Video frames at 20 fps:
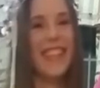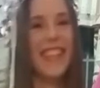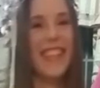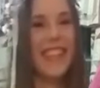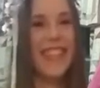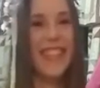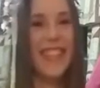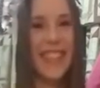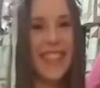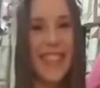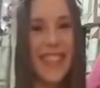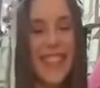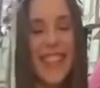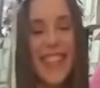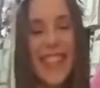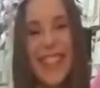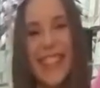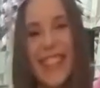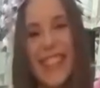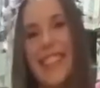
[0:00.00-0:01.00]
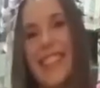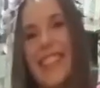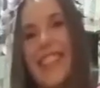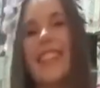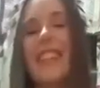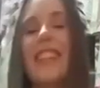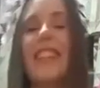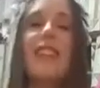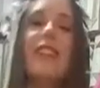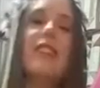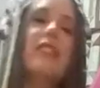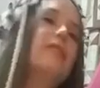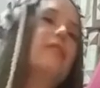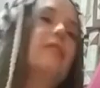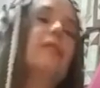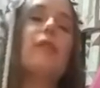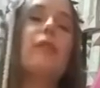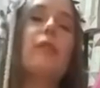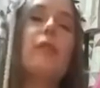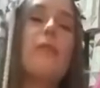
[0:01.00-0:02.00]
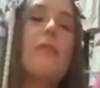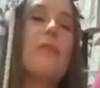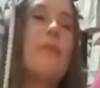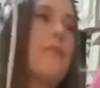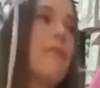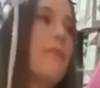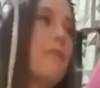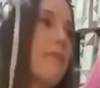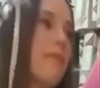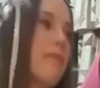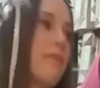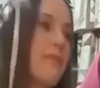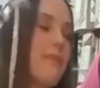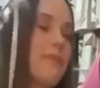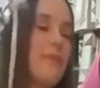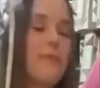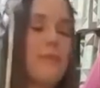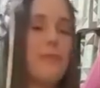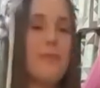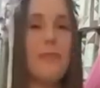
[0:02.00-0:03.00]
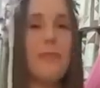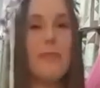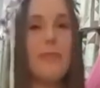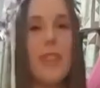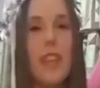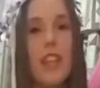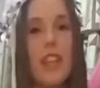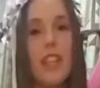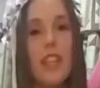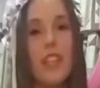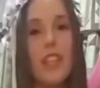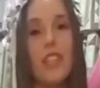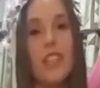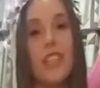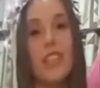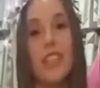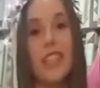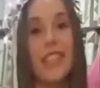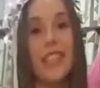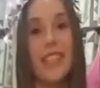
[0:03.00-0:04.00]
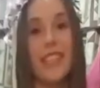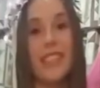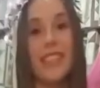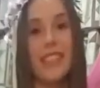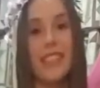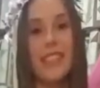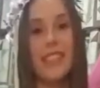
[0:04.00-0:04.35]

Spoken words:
The person shown says nothing.